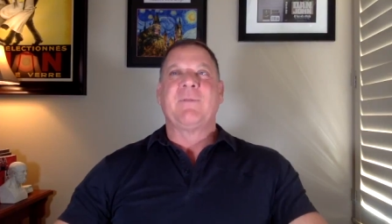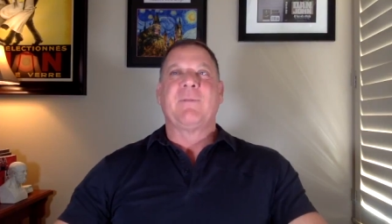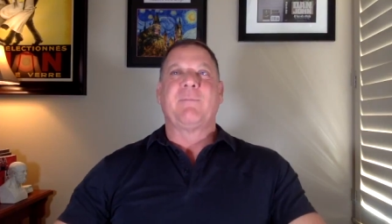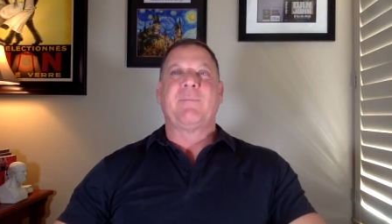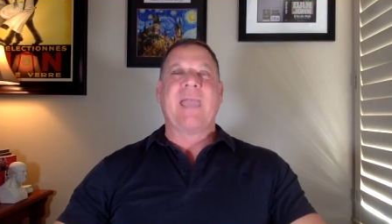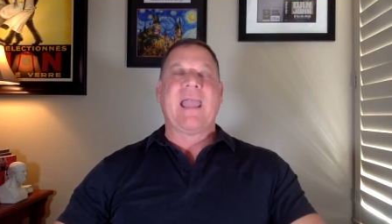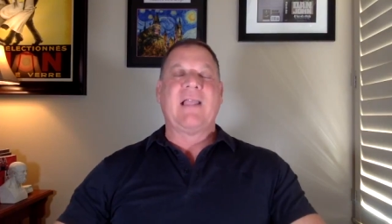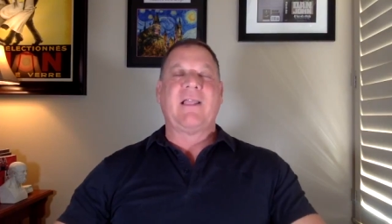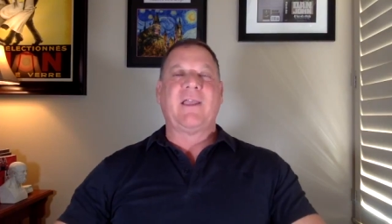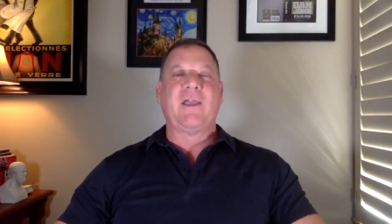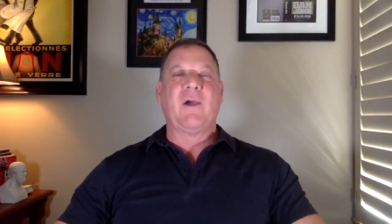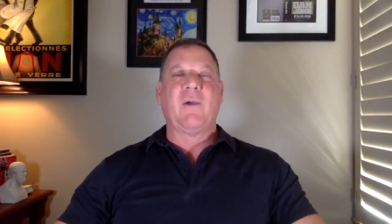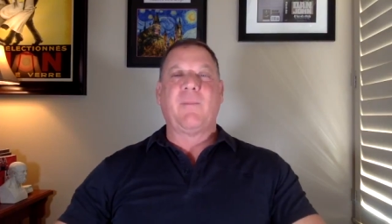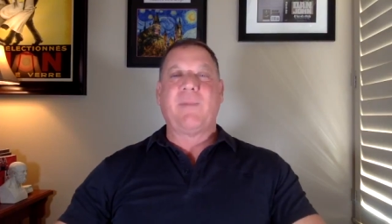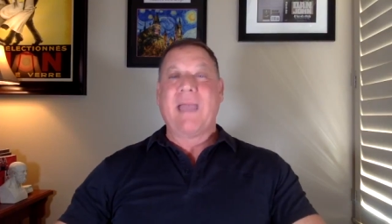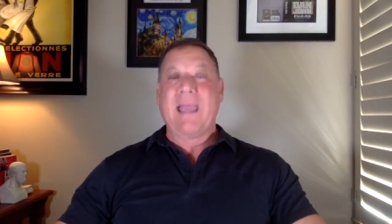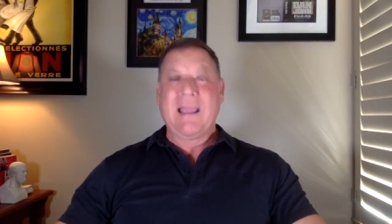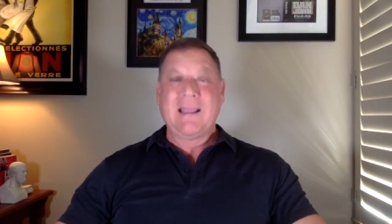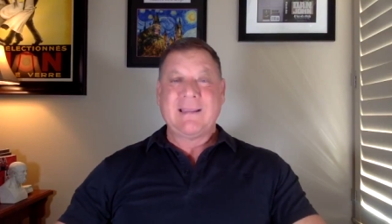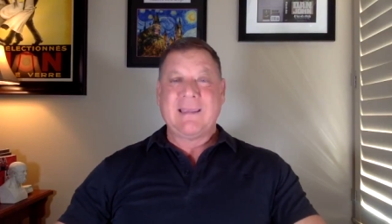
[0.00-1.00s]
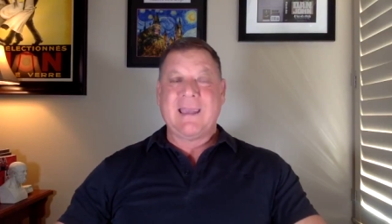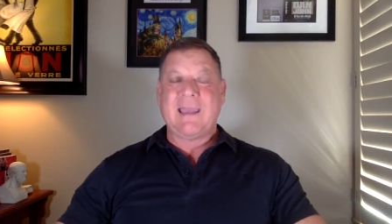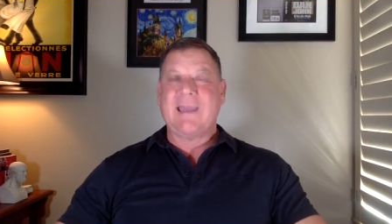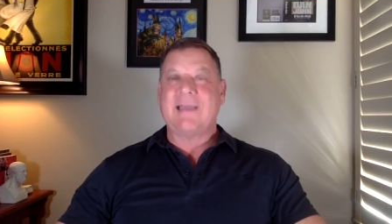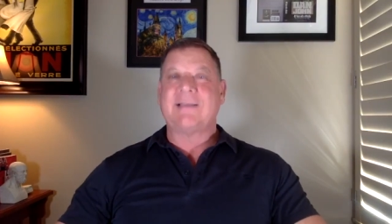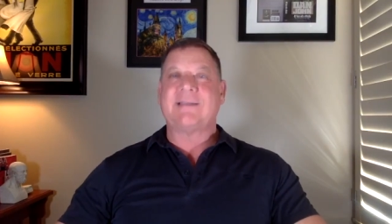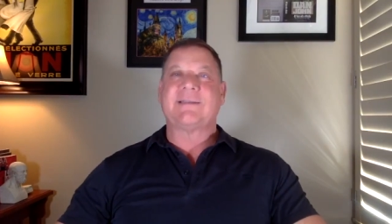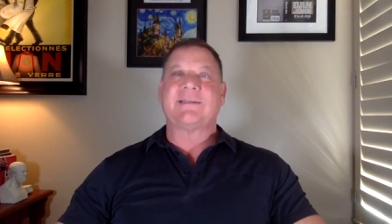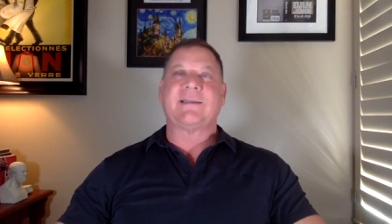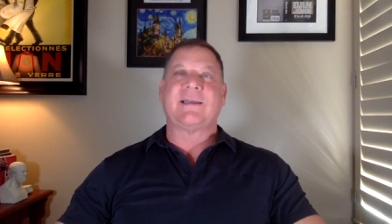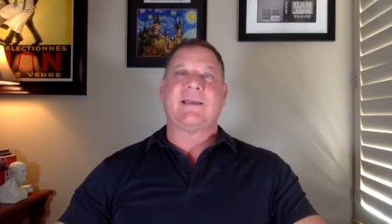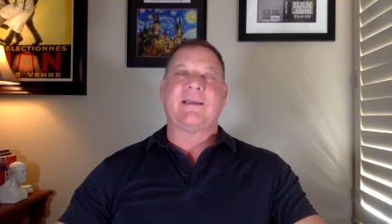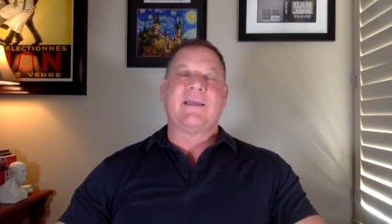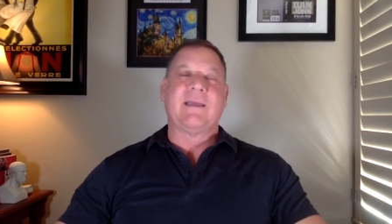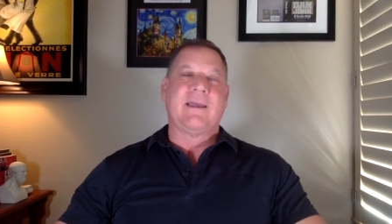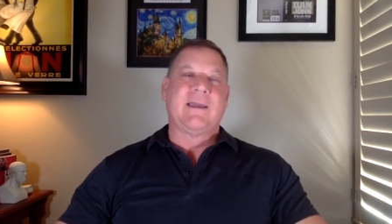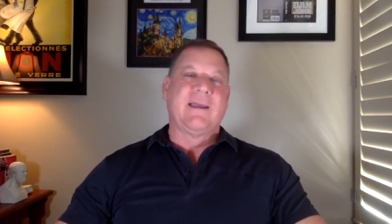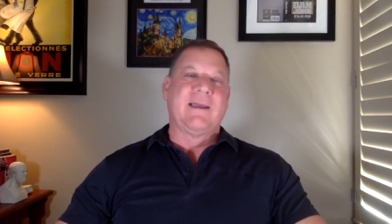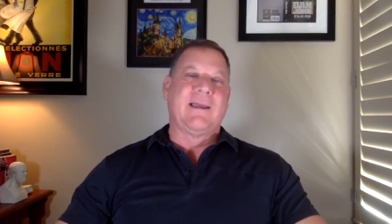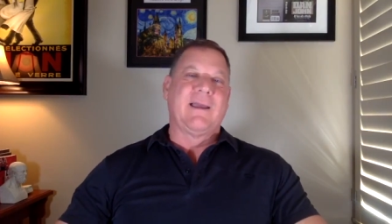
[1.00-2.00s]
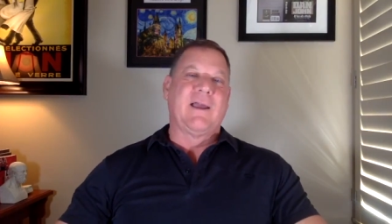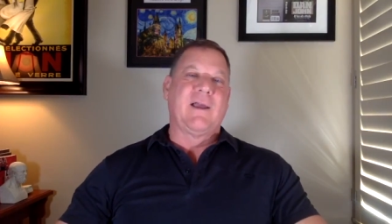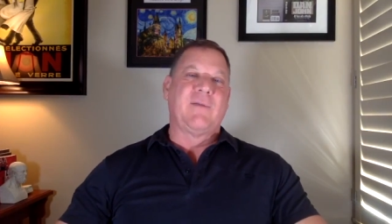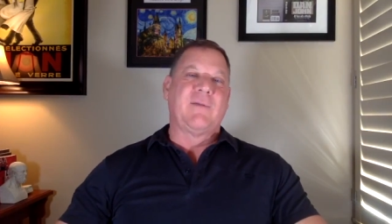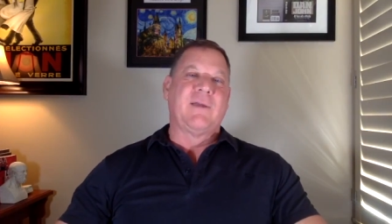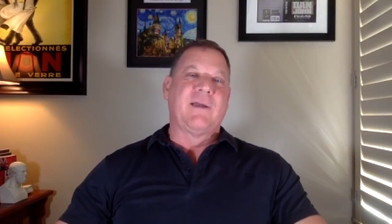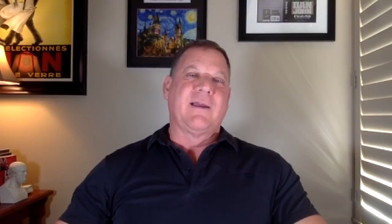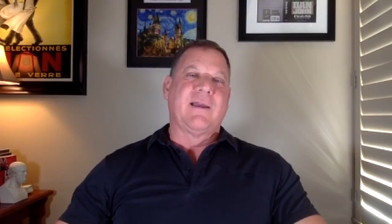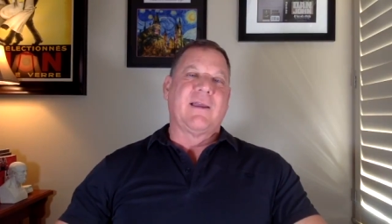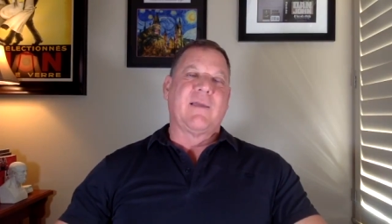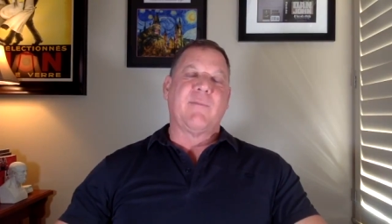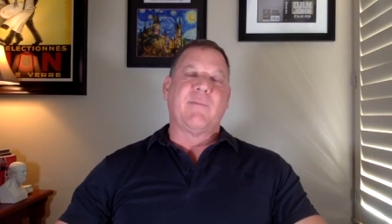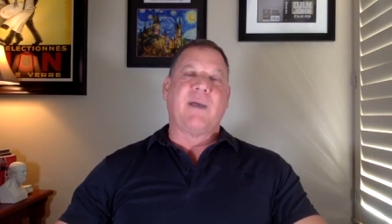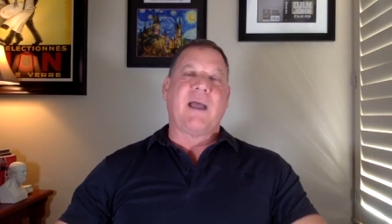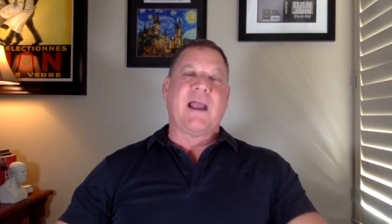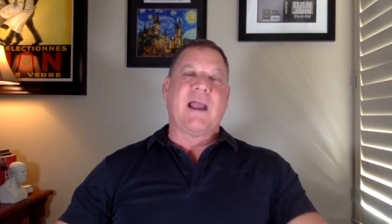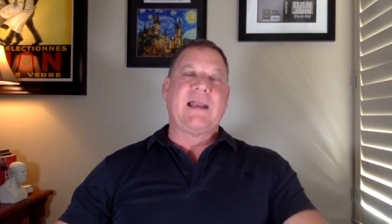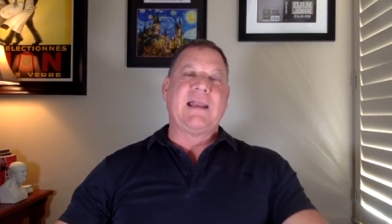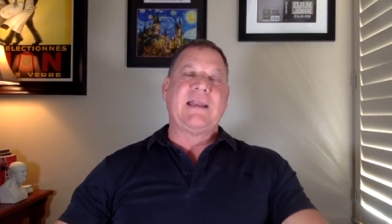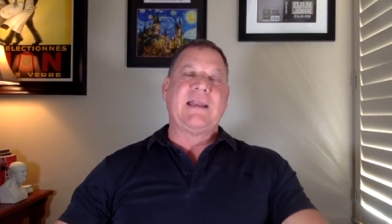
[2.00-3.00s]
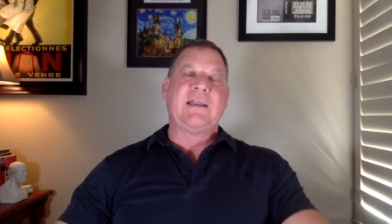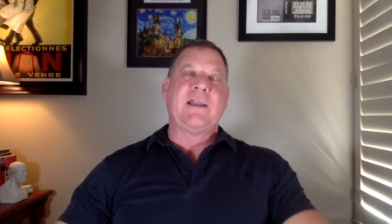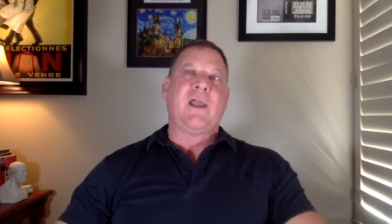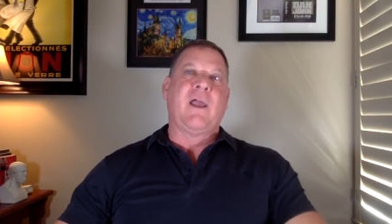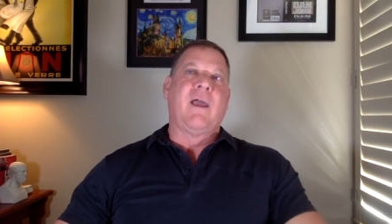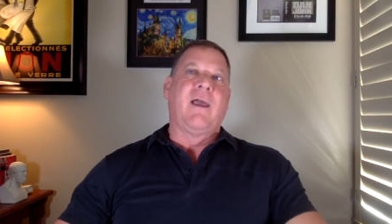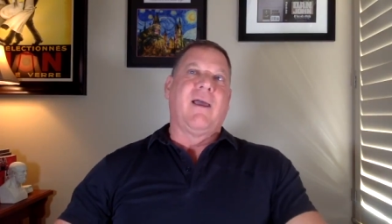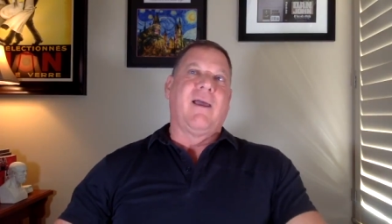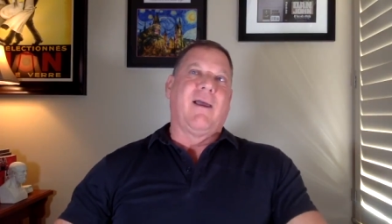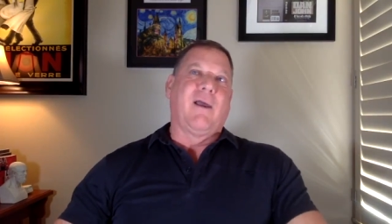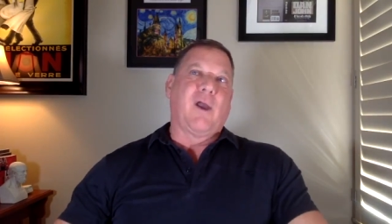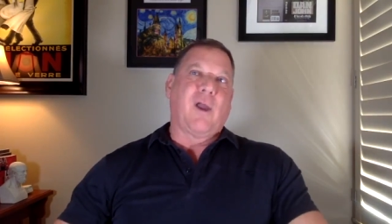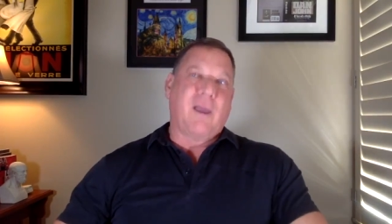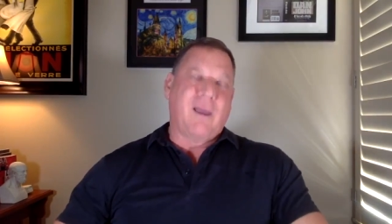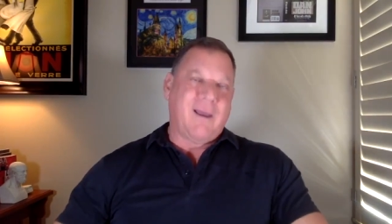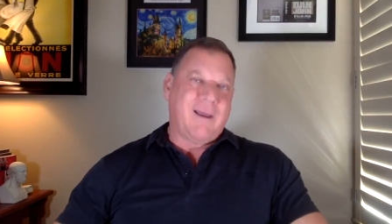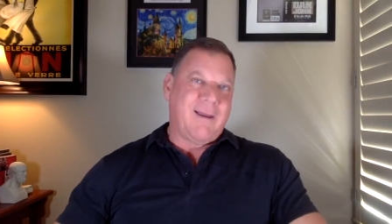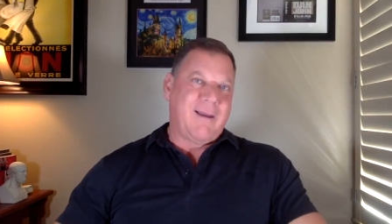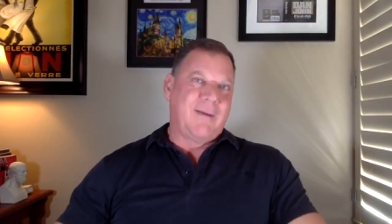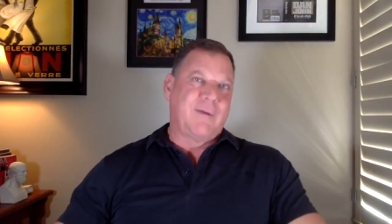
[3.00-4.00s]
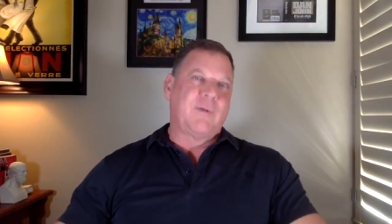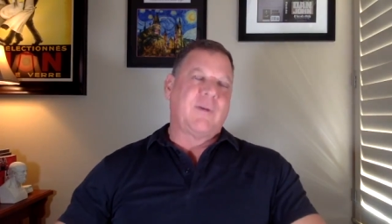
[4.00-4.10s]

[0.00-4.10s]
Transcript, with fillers: paleo pancakes, uh, uh, combining uh,